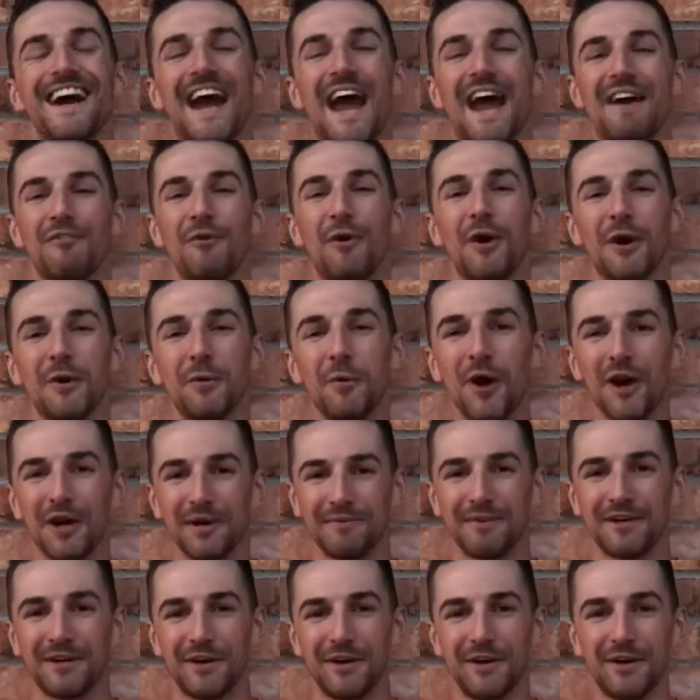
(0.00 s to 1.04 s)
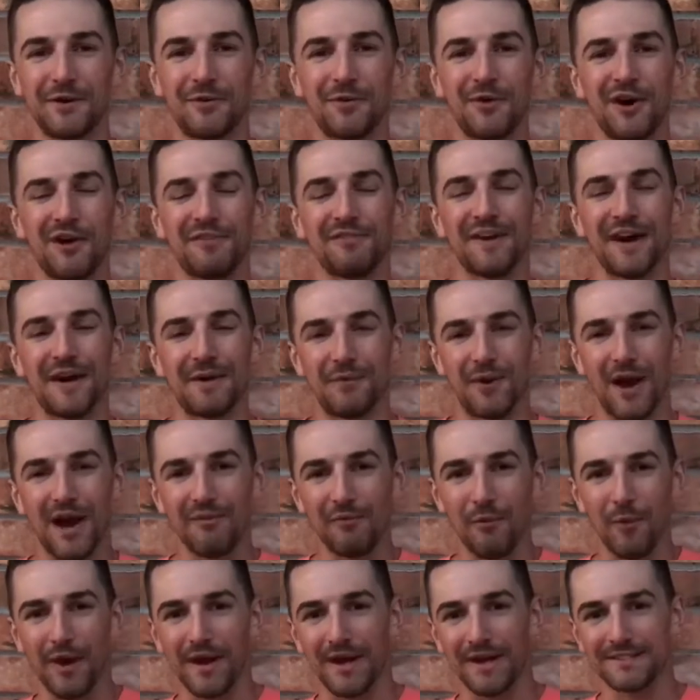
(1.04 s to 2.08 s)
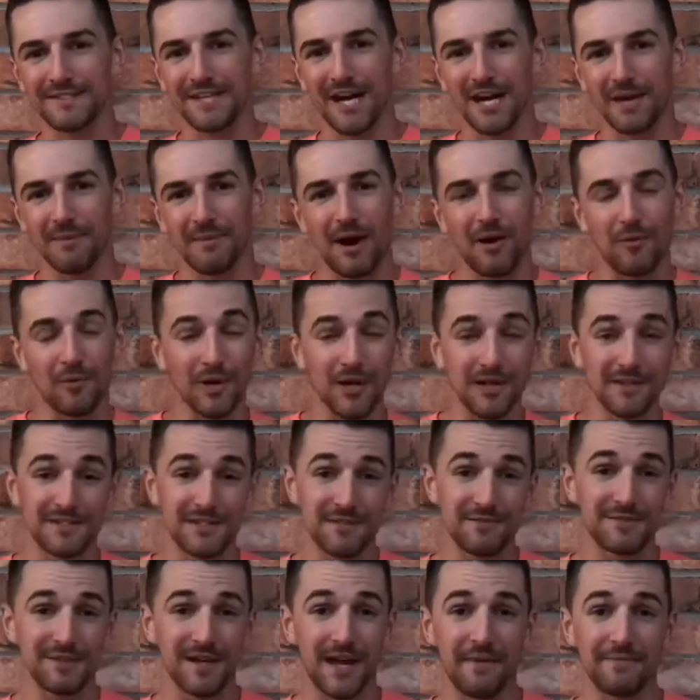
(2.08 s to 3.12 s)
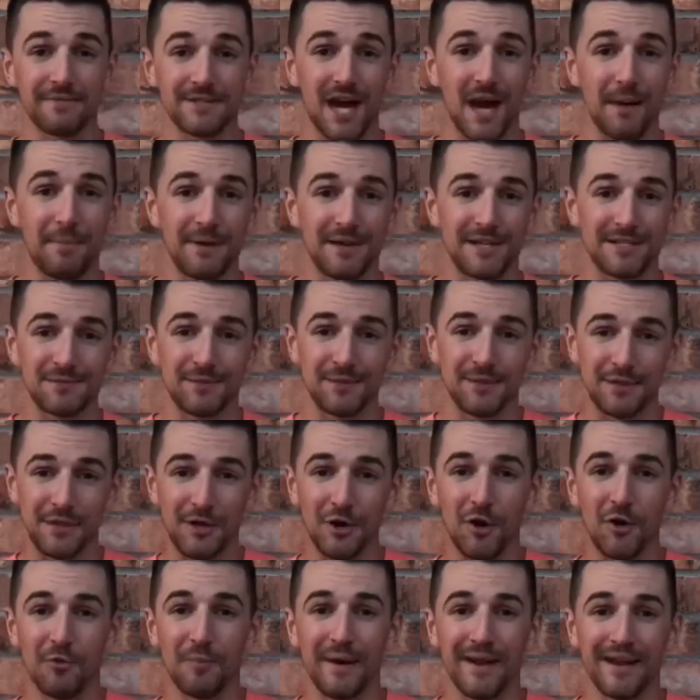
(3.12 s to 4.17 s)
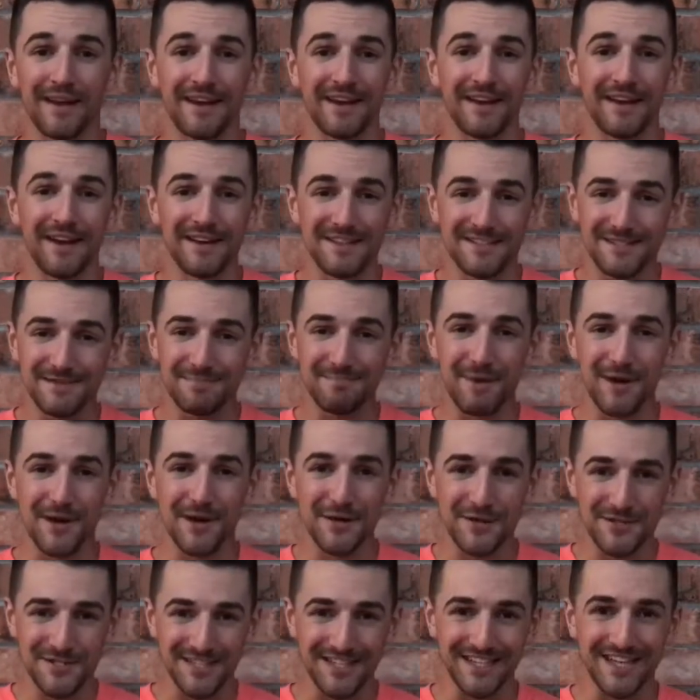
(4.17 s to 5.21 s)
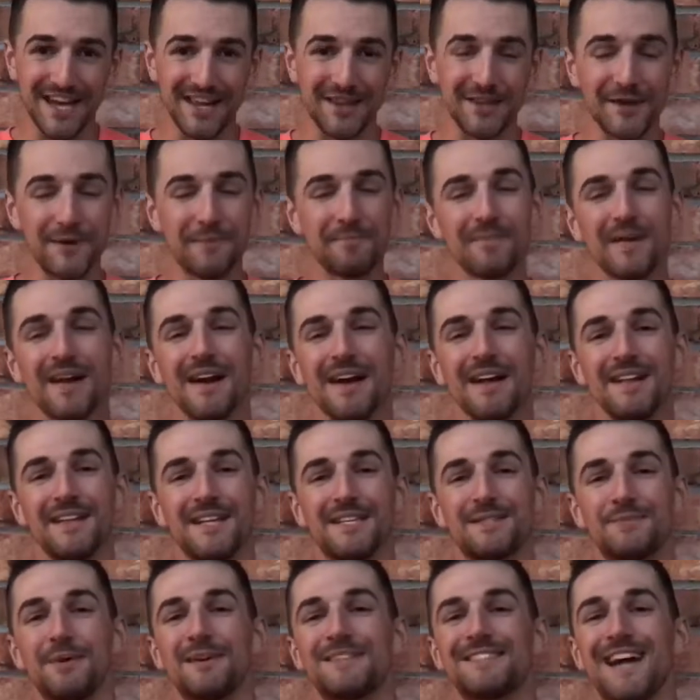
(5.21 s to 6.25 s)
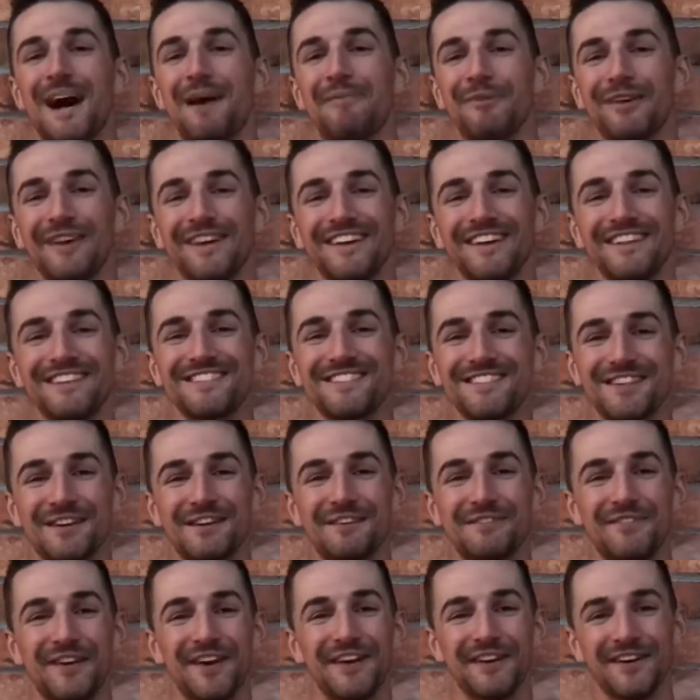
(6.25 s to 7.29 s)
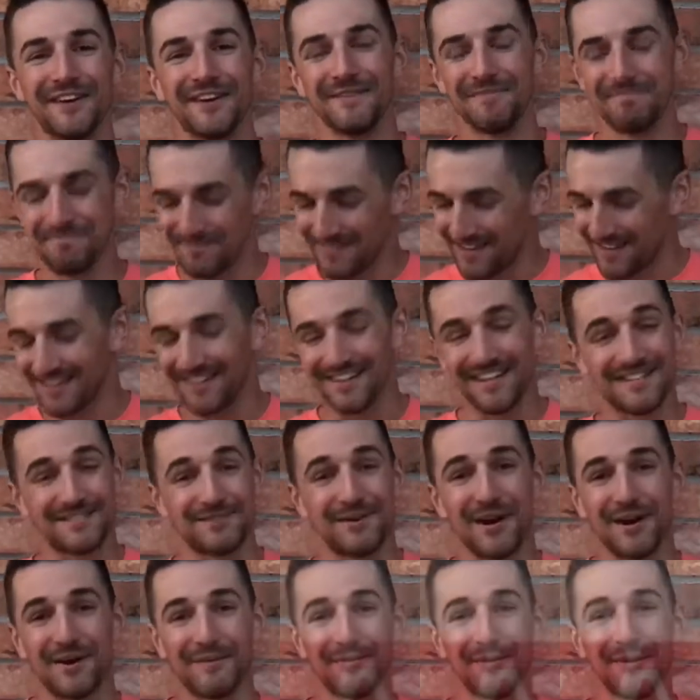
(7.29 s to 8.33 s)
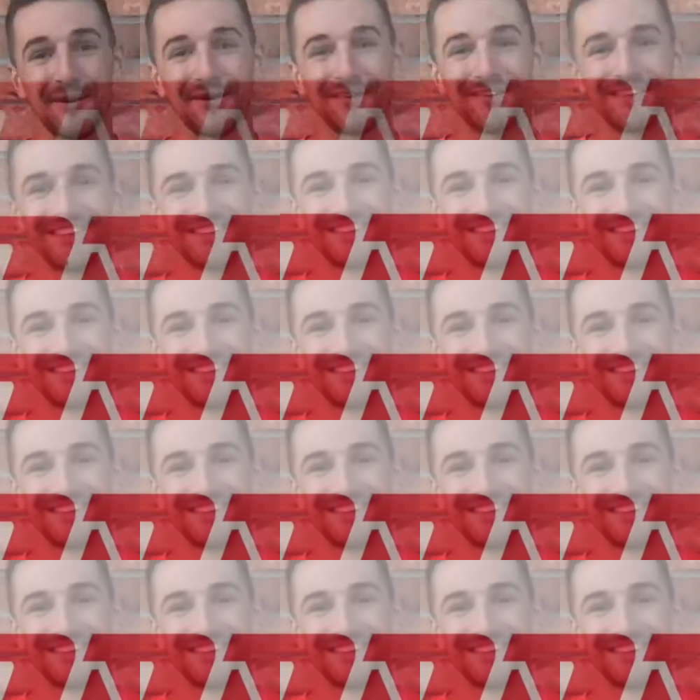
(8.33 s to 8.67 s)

Hey everyone, welcome to KONA Qualified, where every week I talk about relative to life topics with the goal of making us better together. This week's topic is failure. Let's rock and roll.